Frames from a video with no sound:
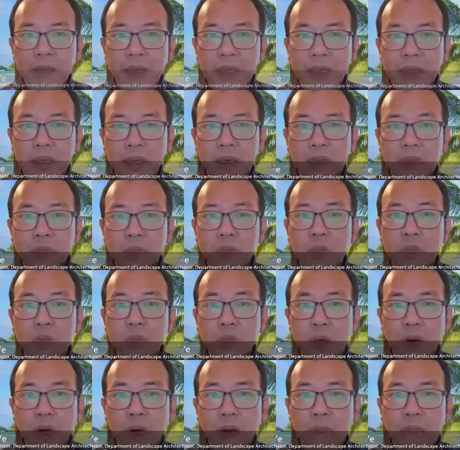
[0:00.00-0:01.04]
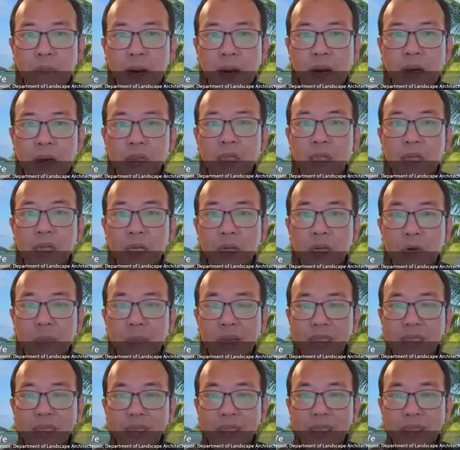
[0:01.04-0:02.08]
here to talk about
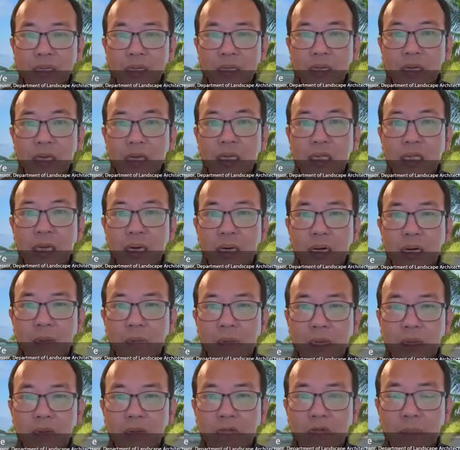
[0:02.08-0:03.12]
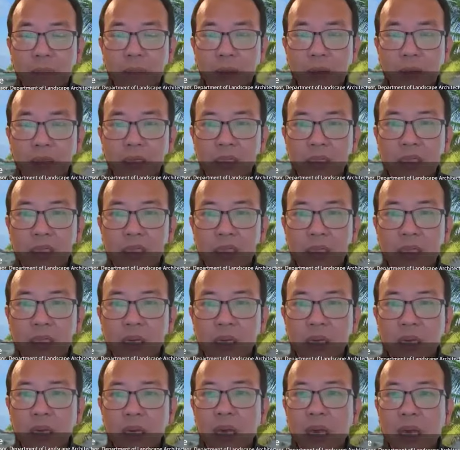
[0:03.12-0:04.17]
human-centered urban informatics
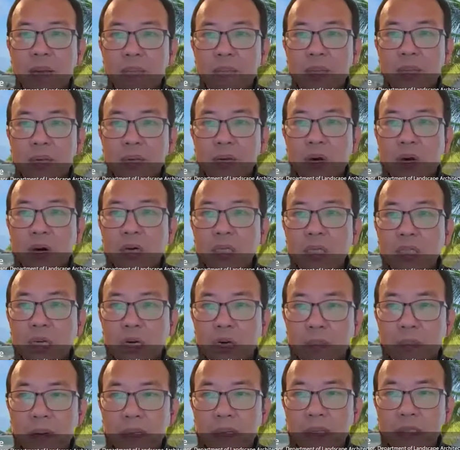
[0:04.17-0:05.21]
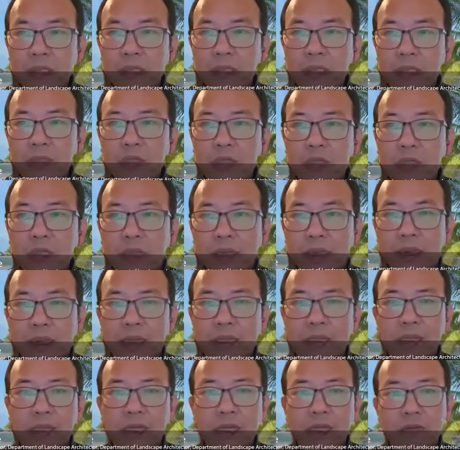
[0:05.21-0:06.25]
because urbanization
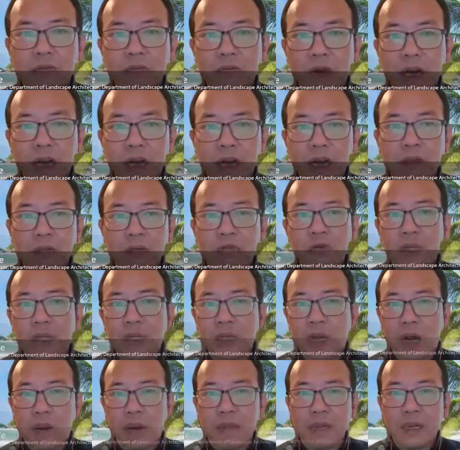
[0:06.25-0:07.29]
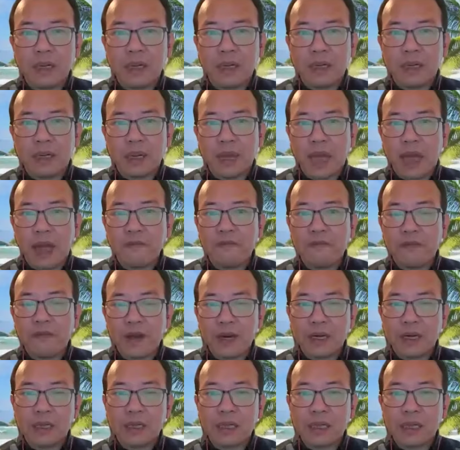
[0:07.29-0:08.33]
is a defining phenomenon
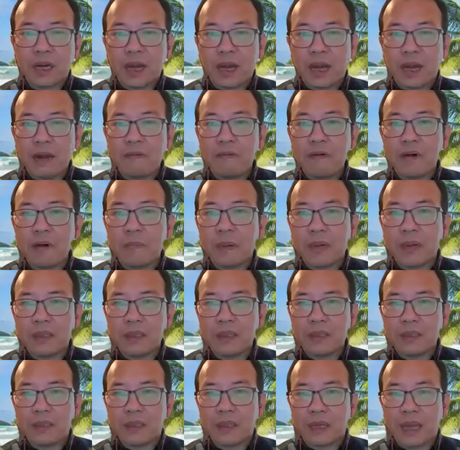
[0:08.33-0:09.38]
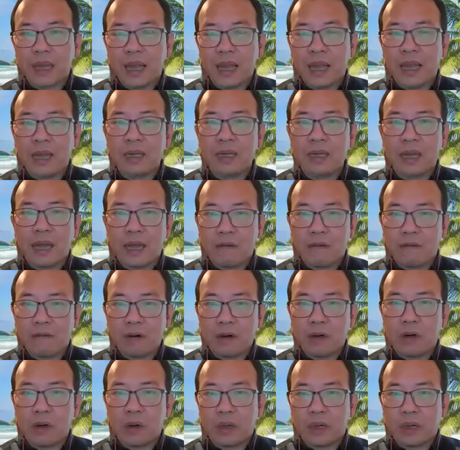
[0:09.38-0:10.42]
affecting every person and
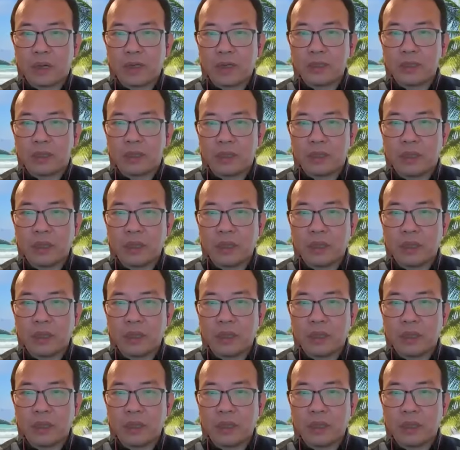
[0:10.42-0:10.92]
every location.